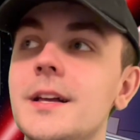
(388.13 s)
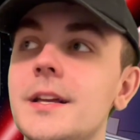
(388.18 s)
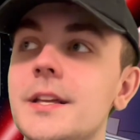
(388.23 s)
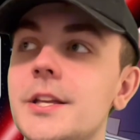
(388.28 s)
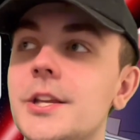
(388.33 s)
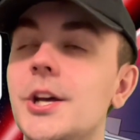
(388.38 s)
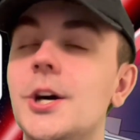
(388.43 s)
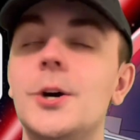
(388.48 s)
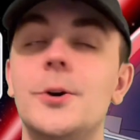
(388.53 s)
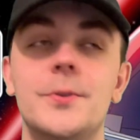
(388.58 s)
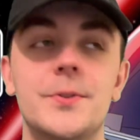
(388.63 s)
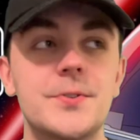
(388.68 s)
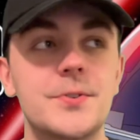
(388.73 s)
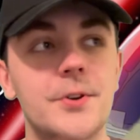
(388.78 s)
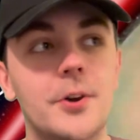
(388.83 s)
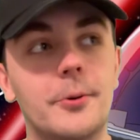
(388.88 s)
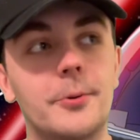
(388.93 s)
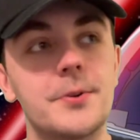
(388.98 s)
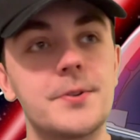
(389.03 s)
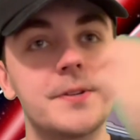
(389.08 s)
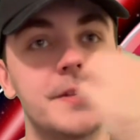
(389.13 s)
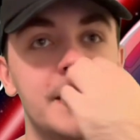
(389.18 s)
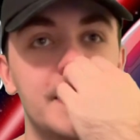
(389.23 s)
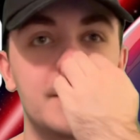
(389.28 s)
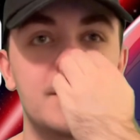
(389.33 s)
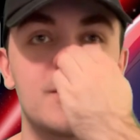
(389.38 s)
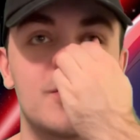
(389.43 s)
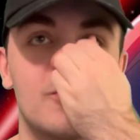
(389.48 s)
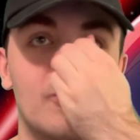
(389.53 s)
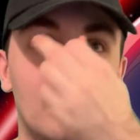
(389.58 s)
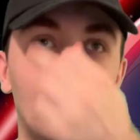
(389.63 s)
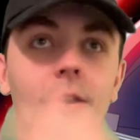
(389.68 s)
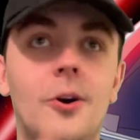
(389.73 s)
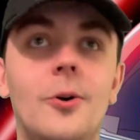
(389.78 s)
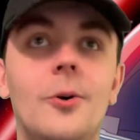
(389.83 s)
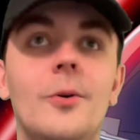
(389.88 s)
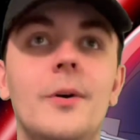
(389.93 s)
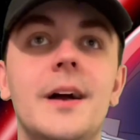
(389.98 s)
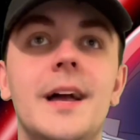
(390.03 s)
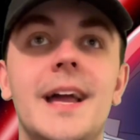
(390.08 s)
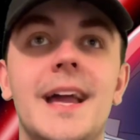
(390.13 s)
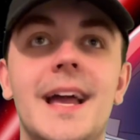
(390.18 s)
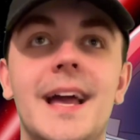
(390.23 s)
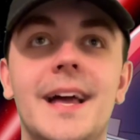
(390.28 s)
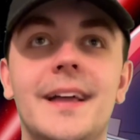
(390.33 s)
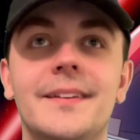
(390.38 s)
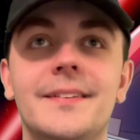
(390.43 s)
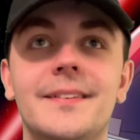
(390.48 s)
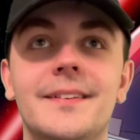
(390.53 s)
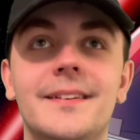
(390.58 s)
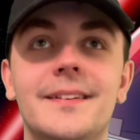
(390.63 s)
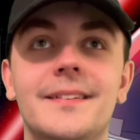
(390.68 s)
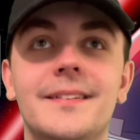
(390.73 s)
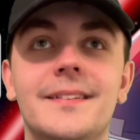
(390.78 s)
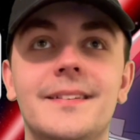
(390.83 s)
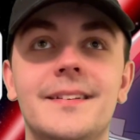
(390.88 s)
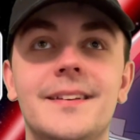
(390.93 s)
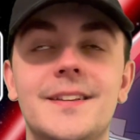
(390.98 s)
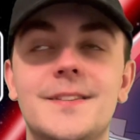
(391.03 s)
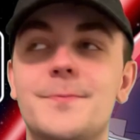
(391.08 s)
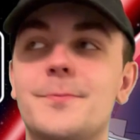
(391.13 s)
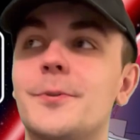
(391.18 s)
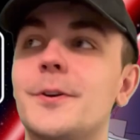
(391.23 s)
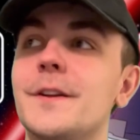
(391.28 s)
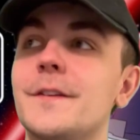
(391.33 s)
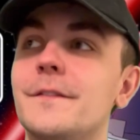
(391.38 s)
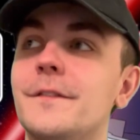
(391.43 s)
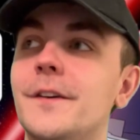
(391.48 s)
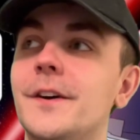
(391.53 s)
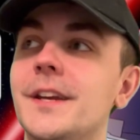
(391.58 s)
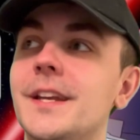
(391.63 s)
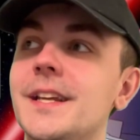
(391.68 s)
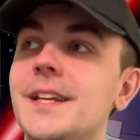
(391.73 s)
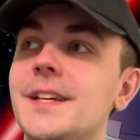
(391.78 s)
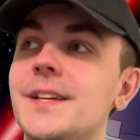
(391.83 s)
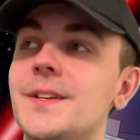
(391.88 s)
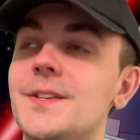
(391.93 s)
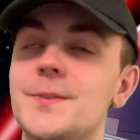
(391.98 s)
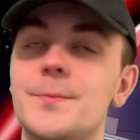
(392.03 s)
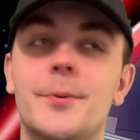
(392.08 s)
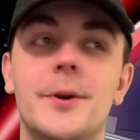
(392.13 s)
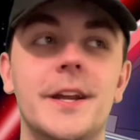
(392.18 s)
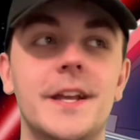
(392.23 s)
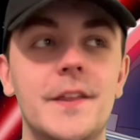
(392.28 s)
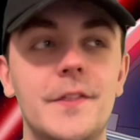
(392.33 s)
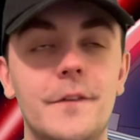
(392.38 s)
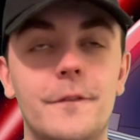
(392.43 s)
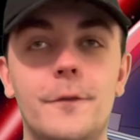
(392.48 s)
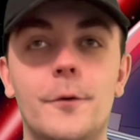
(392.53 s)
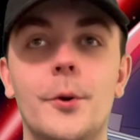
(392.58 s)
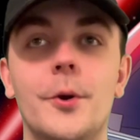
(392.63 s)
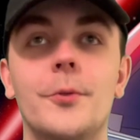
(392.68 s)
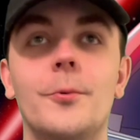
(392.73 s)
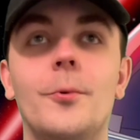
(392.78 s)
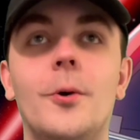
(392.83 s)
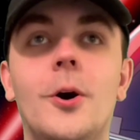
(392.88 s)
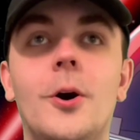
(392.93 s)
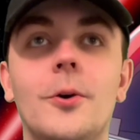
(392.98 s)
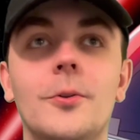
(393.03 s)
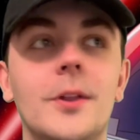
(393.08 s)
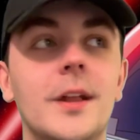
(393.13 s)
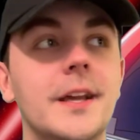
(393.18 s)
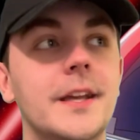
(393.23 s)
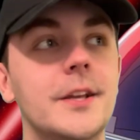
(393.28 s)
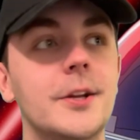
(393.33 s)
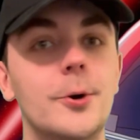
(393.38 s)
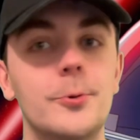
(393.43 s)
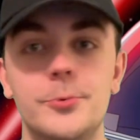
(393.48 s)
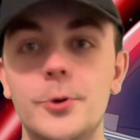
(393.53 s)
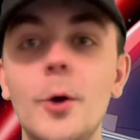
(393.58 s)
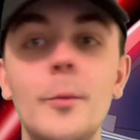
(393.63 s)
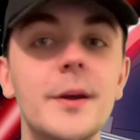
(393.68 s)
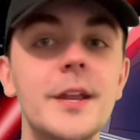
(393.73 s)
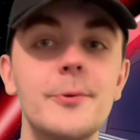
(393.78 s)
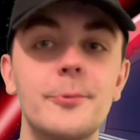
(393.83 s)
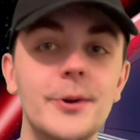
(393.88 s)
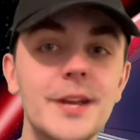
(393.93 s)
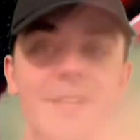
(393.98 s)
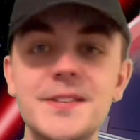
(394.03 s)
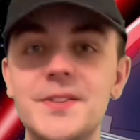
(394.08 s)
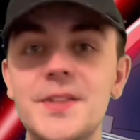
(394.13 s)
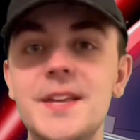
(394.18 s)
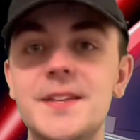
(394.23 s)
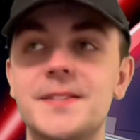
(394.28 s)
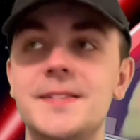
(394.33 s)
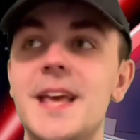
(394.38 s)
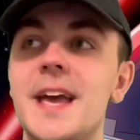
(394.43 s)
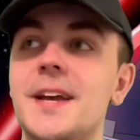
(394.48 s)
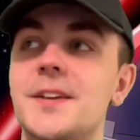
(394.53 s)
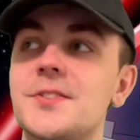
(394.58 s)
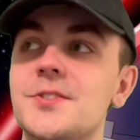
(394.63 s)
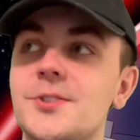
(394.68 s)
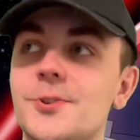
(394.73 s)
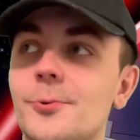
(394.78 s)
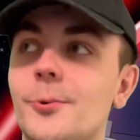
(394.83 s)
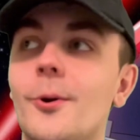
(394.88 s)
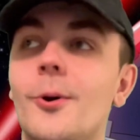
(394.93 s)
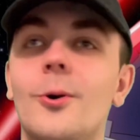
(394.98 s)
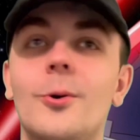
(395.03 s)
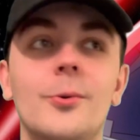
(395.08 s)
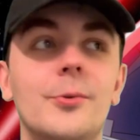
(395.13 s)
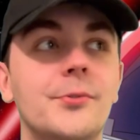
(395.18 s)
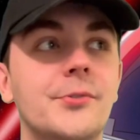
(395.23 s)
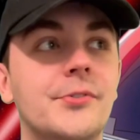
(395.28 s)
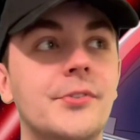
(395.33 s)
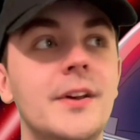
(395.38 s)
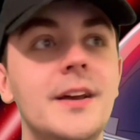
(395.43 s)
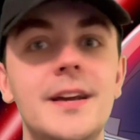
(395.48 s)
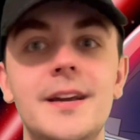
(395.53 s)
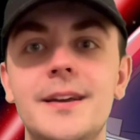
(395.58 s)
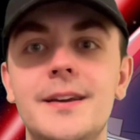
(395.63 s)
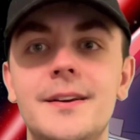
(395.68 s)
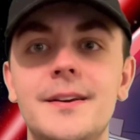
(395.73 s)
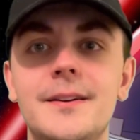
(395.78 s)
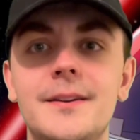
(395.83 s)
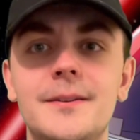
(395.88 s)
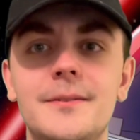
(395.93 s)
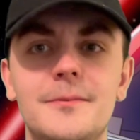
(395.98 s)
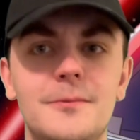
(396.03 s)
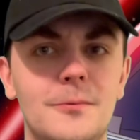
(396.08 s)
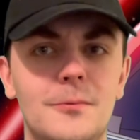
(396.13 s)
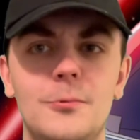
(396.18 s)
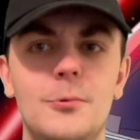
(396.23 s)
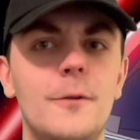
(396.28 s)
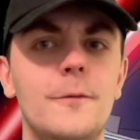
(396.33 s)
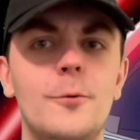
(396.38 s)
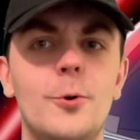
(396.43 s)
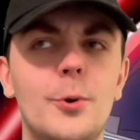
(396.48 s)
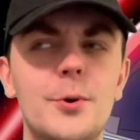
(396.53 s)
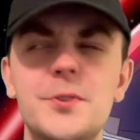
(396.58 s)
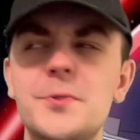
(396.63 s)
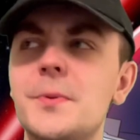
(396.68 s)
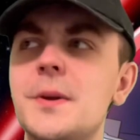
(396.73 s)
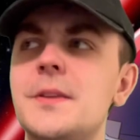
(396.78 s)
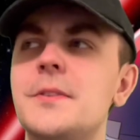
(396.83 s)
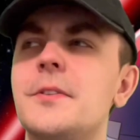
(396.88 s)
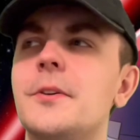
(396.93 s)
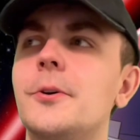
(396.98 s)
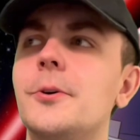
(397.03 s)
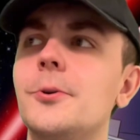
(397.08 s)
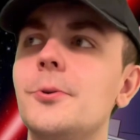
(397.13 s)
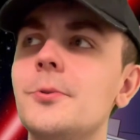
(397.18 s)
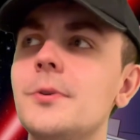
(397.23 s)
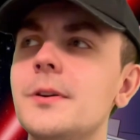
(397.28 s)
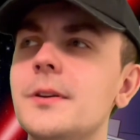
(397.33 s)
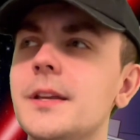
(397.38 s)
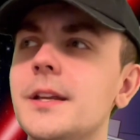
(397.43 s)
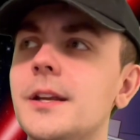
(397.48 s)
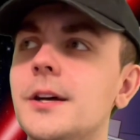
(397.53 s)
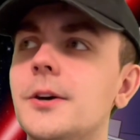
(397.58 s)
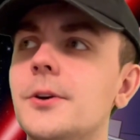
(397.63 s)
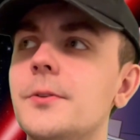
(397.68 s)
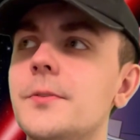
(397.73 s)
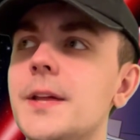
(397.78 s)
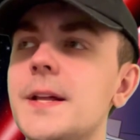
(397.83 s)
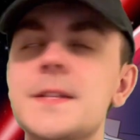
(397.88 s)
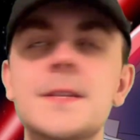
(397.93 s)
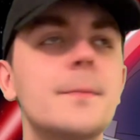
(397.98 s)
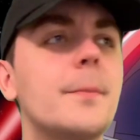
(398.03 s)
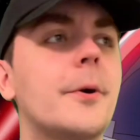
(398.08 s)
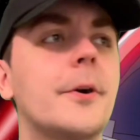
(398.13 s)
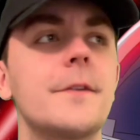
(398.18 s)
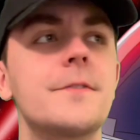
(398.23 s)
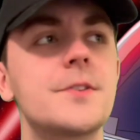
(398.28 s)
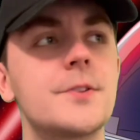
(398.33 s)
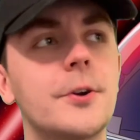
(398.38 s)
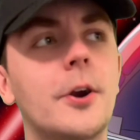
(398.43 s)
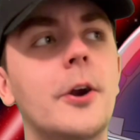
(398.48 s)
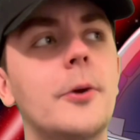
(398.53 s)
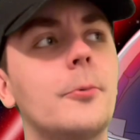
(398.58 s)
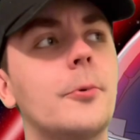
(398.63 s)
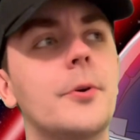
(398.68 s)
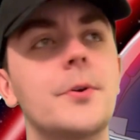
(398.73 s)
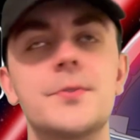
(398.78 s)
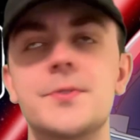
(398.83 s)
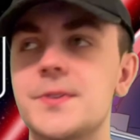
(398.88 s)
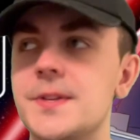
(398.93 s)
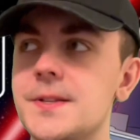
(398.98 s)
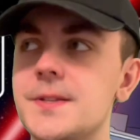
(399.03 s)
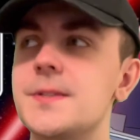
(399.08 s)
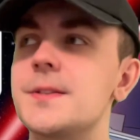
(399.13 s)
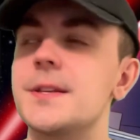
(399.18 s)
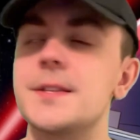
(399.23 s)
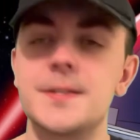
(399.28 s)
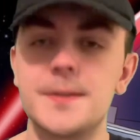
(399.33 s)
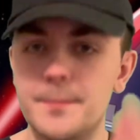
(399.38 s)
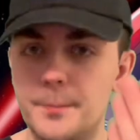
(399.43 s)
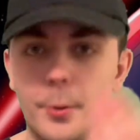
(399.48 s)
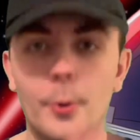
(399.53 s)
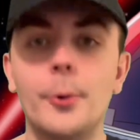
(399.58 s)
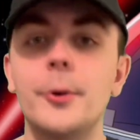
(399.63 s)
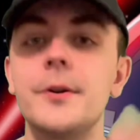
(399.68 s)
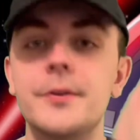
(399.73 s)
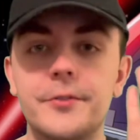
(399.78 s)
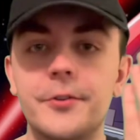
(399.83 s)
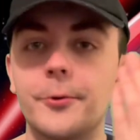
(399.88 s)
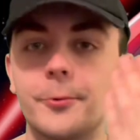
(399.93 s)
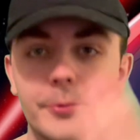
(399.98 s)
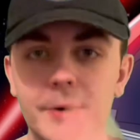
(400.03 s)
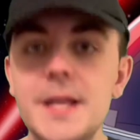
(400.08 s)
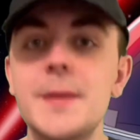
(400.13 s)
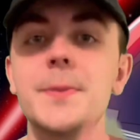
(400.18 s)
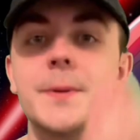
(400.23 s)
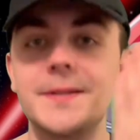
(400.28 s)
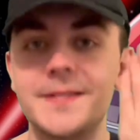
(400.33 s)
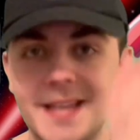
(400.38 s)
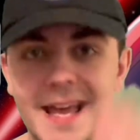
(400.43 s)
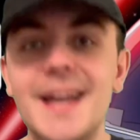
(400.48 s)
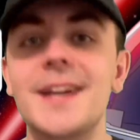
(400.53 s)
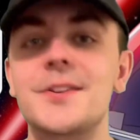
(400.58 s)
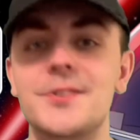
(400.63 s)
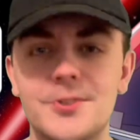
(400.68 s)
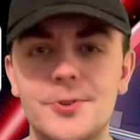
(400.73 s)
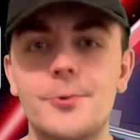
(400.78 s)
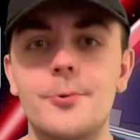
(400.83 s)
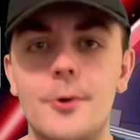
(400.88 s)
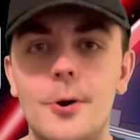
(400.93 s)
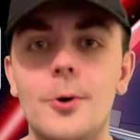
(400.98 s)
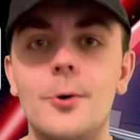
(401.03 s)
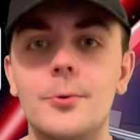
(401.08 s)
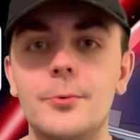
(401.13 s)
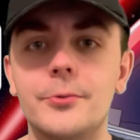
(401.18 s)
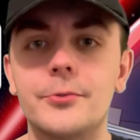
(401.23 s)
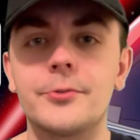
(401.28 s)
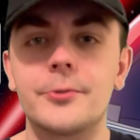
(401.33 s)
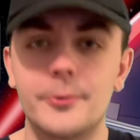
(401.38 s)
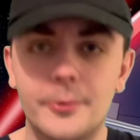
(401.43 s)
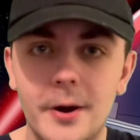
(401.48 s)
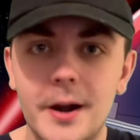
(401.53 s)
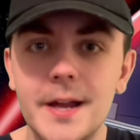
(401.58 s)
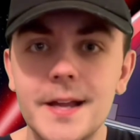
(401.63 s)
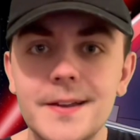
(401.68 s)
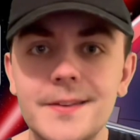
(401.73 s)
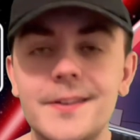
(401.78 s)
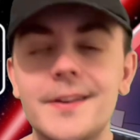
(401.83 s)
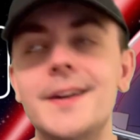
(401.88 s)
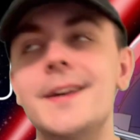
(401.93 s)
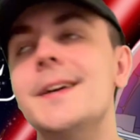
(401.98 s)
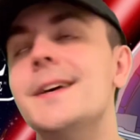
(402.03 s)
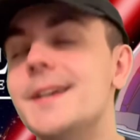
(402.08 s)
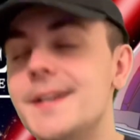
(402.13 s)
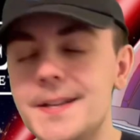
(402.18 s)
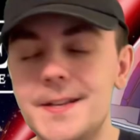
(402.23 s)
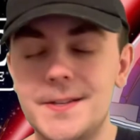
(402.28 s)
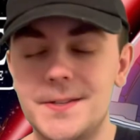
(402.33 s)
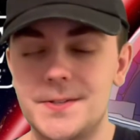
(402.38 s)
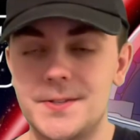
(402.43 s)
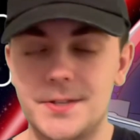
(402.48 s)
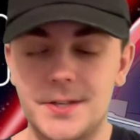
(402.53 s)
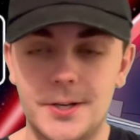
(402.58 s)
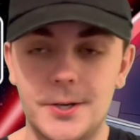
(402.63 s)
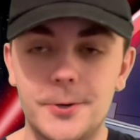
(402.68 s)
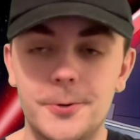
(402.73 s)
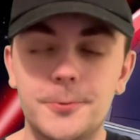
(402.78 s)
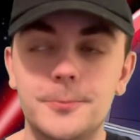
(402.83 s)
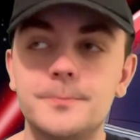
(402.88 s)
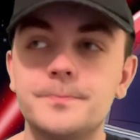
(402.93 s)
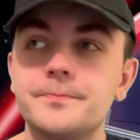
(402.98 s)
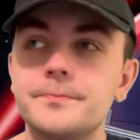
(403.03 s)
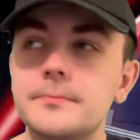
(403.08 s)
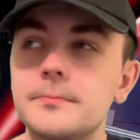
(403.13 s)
you know, the Star Wars text scroll, and it's pretty funny because breaking the fourth wall, like, you know, nobody reads these text scrolls. Well, of course we do. You know, that's a part of Star Wars. It's important to read the text scrolls, right? So...